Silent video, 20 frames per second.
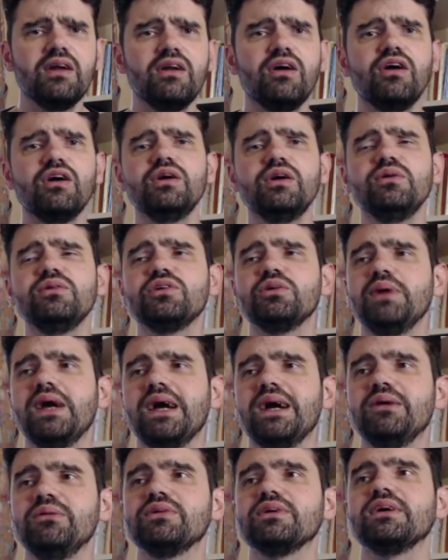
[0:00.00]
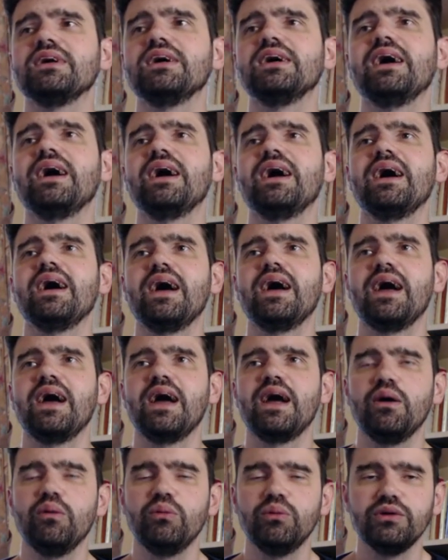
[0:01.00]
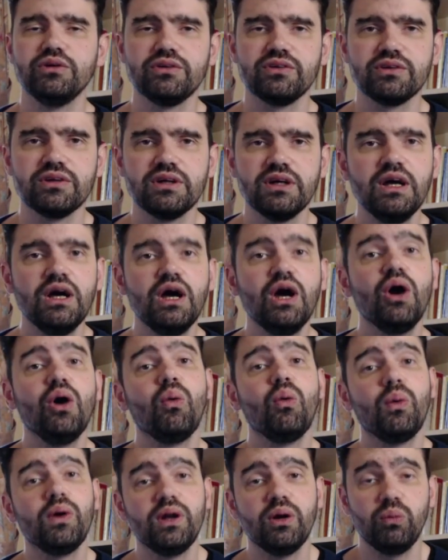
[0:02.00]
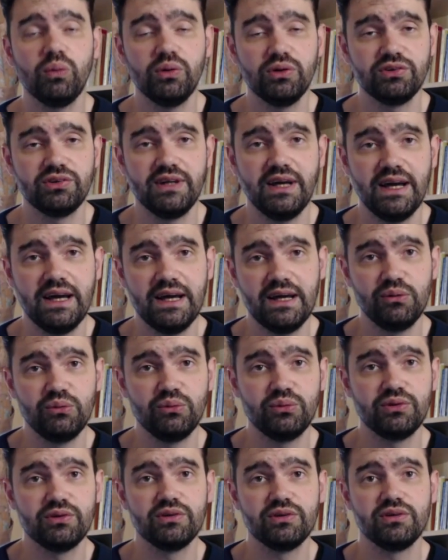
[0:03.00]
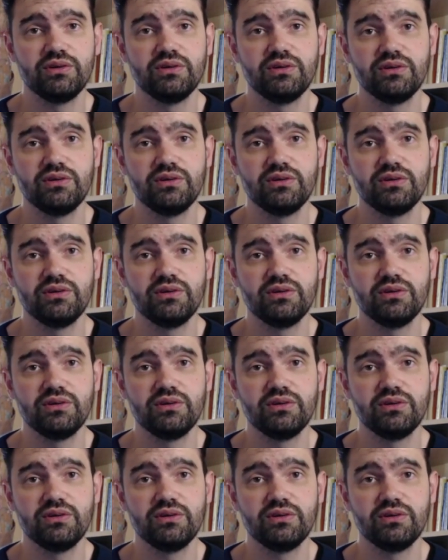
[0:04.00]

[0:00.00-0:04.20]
And I used to be out was When I wasn't out